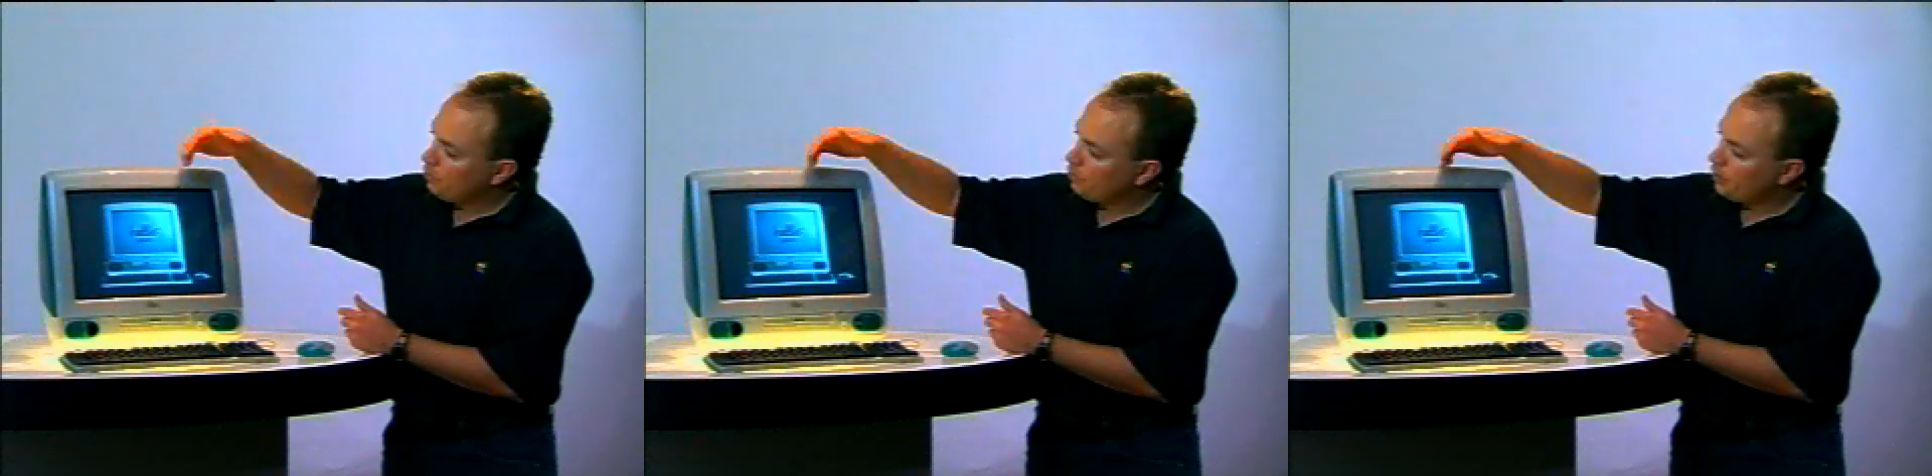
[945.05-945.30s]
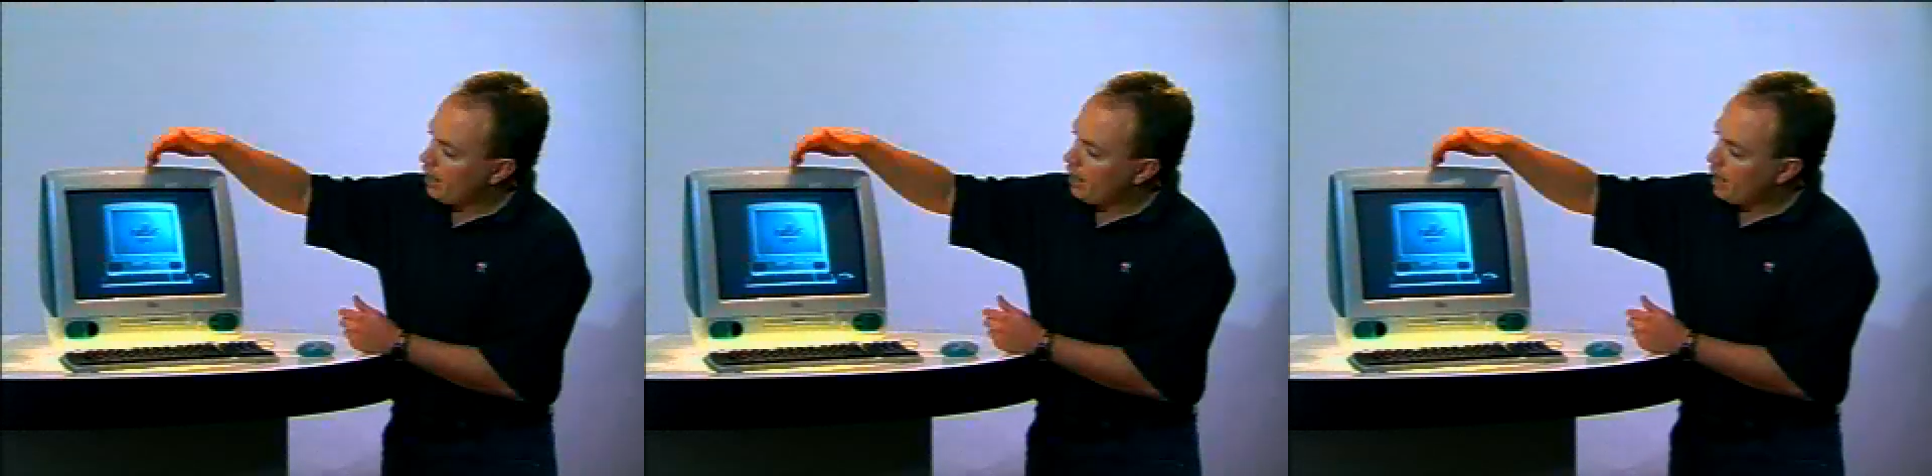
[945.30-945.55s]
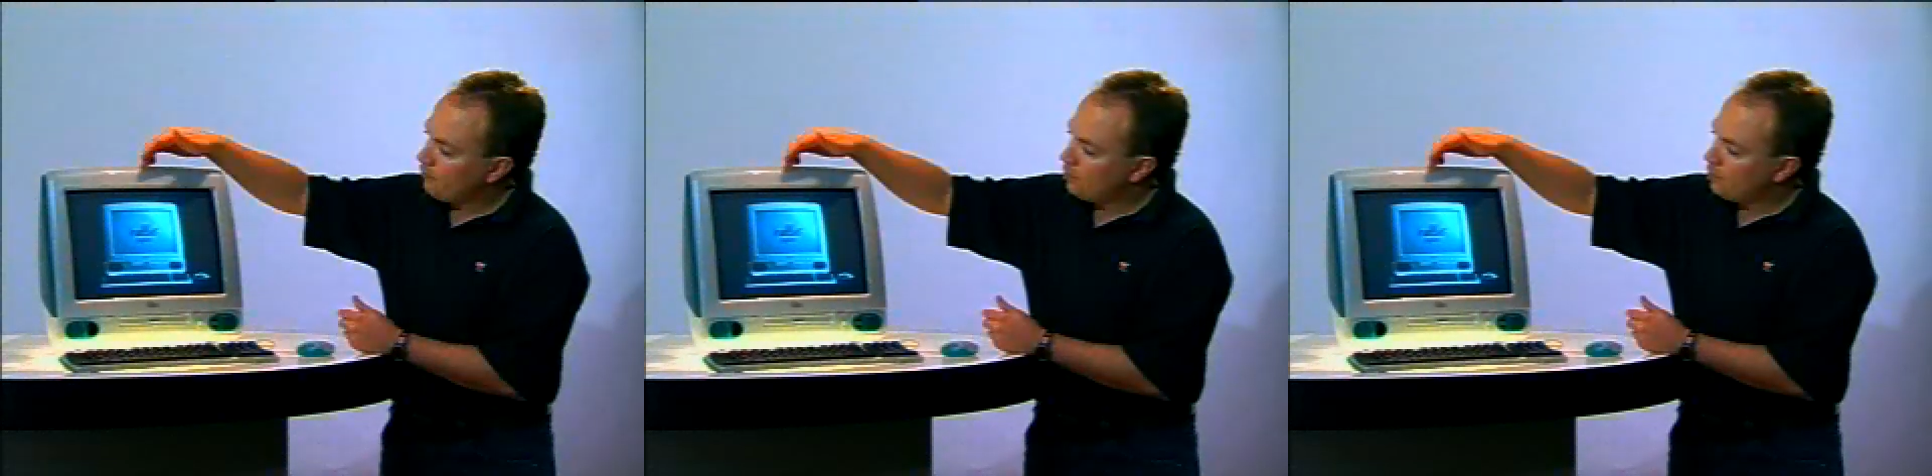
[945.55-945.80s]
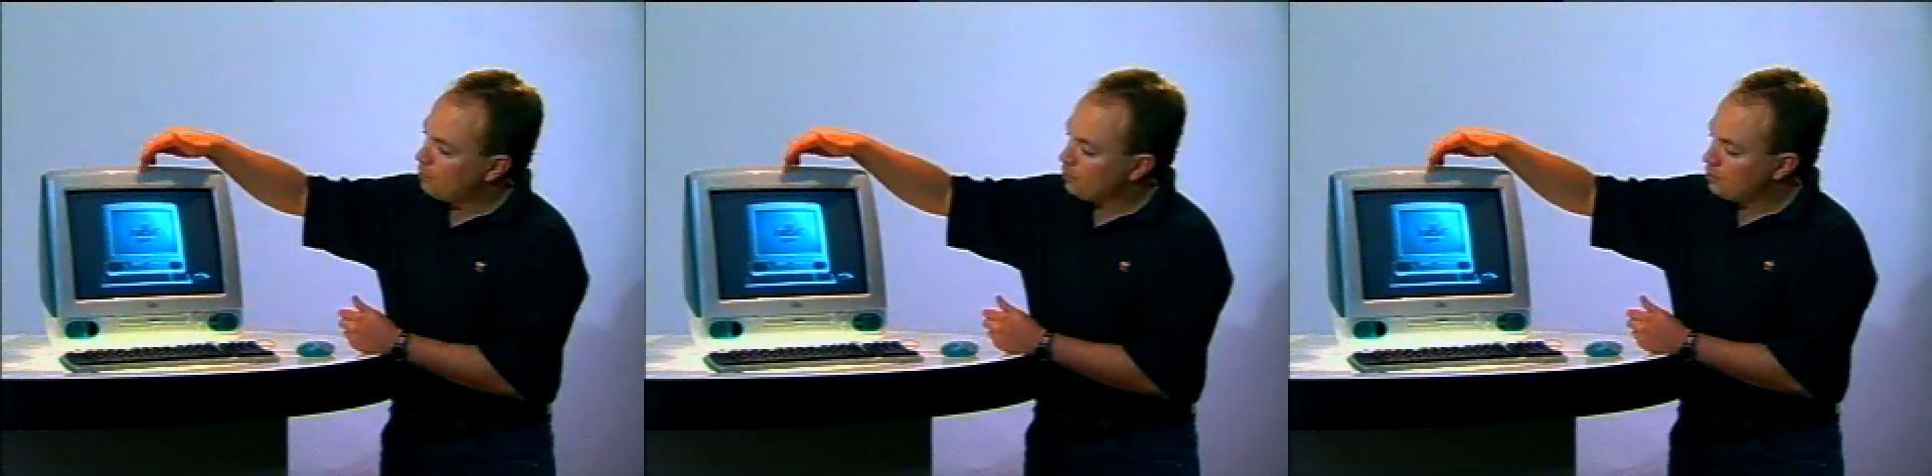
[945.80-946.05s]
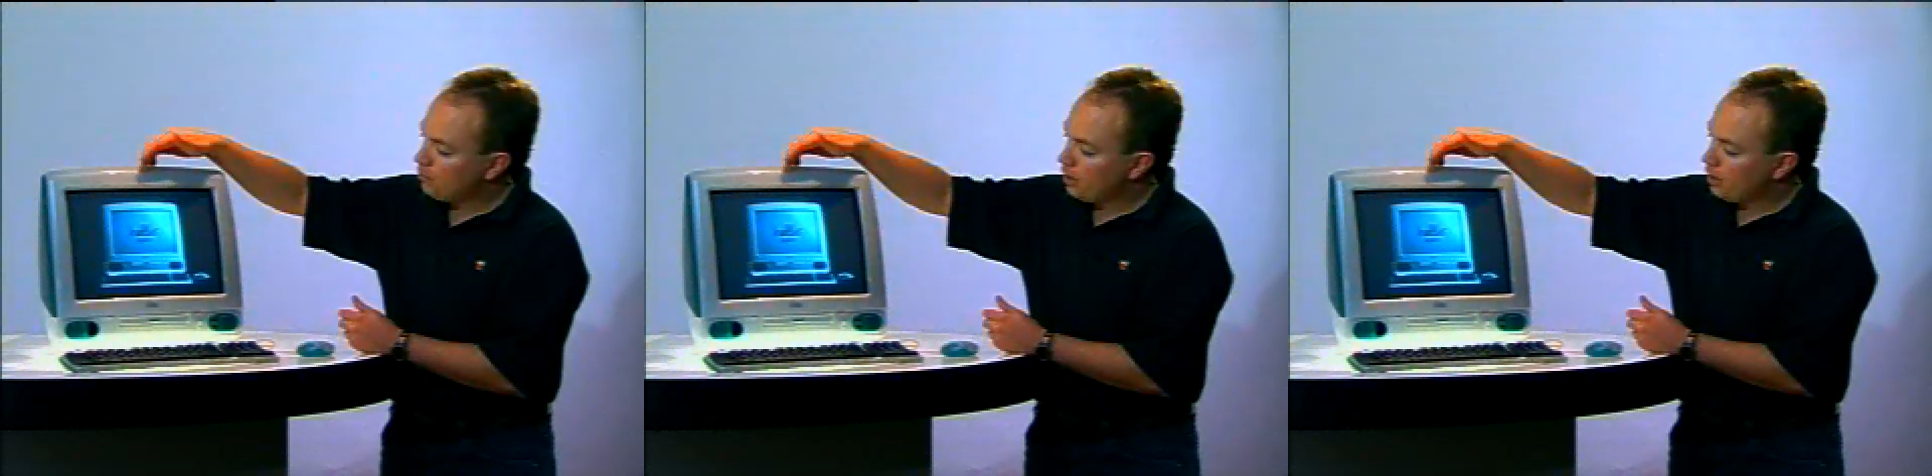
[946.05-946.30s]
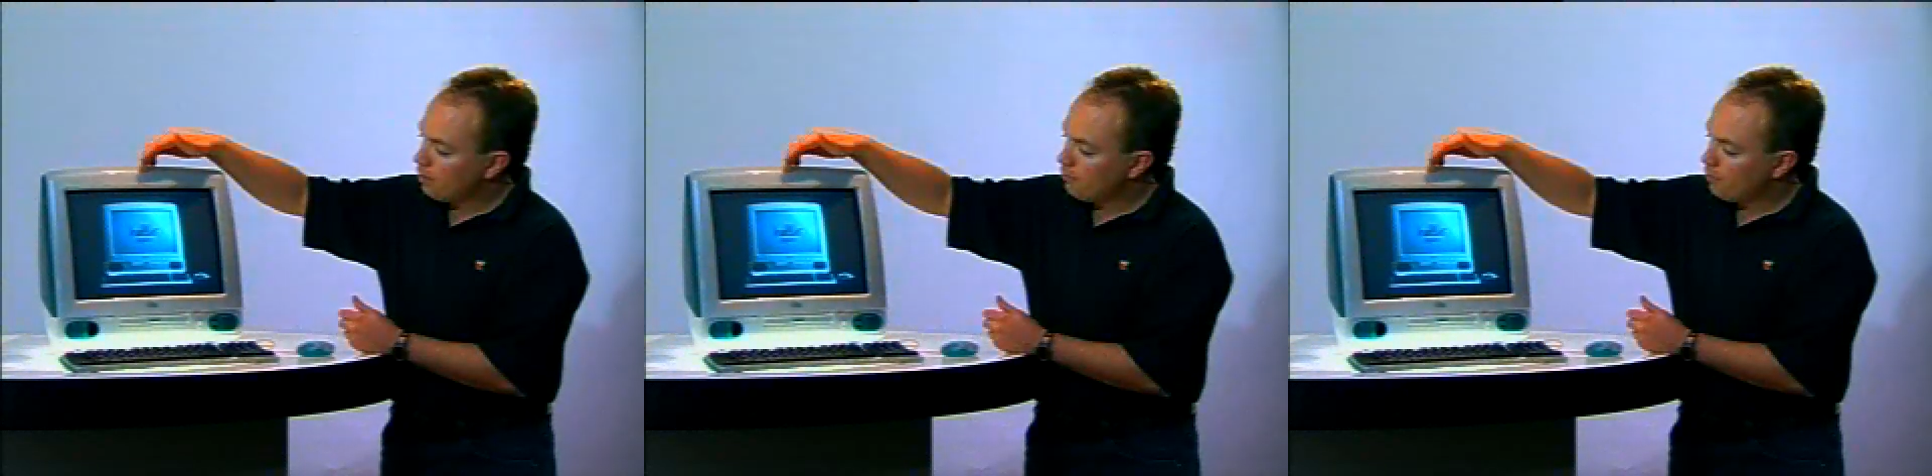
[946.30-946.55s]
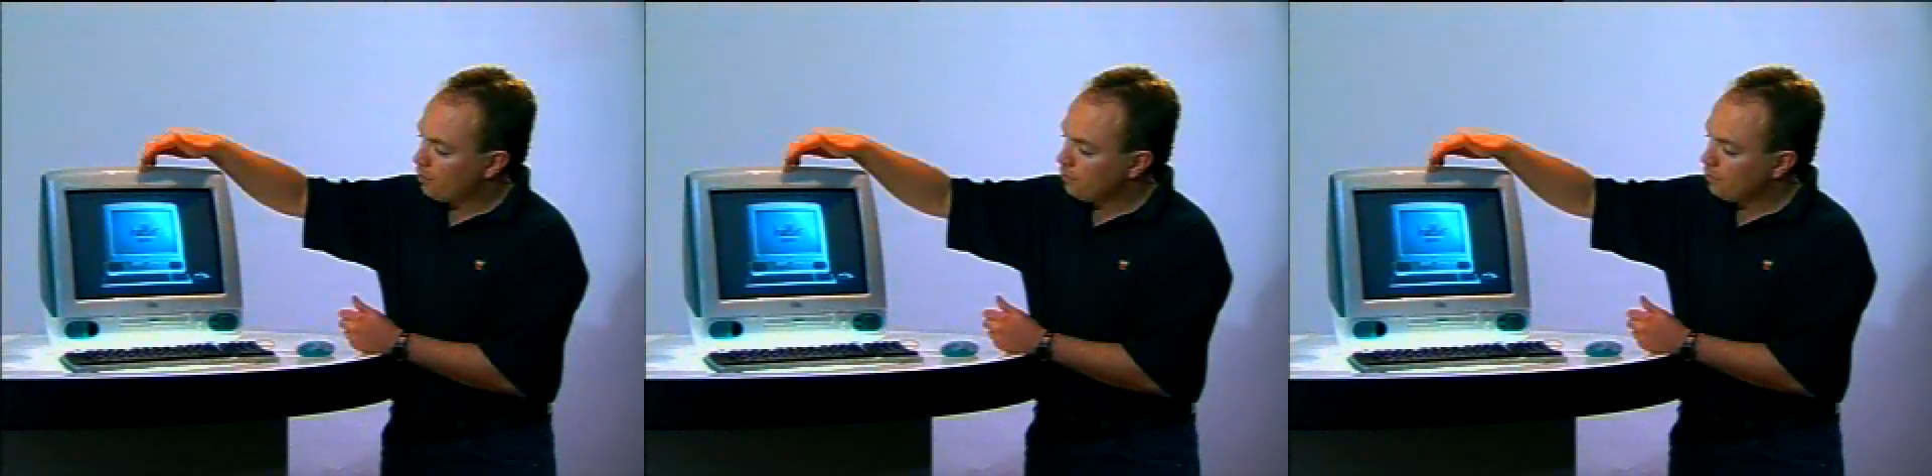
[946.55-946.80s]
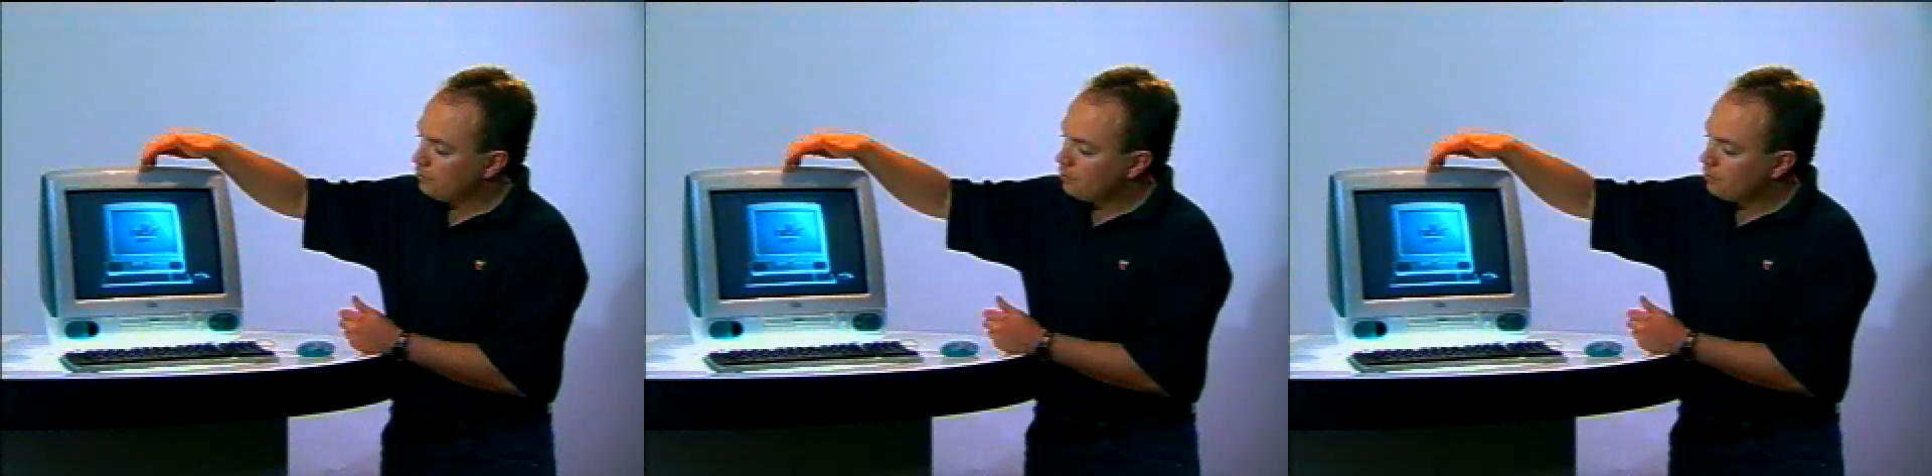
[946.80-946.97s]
we have a built-in microphone.